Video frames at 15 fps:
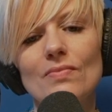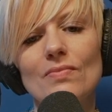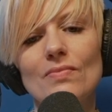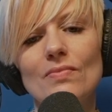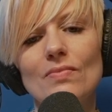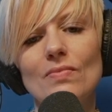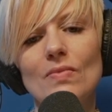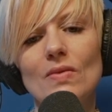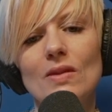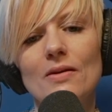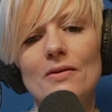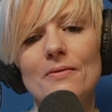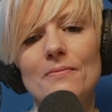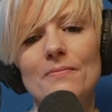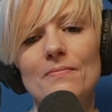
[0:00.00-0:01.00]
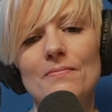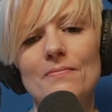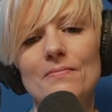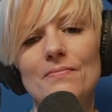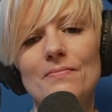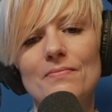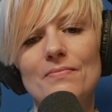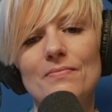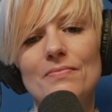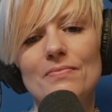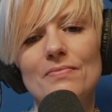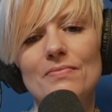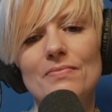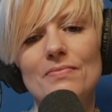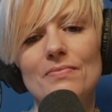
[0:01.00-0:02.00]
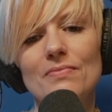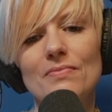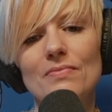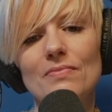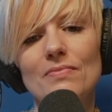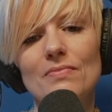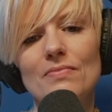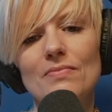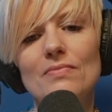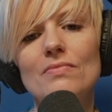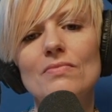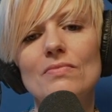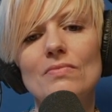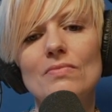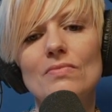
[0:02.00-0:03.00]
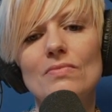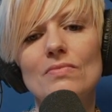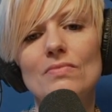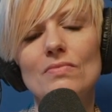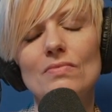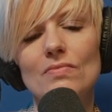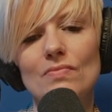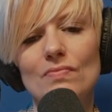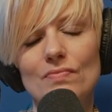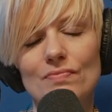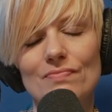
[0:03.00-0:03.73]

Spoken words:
The person shown says nothing.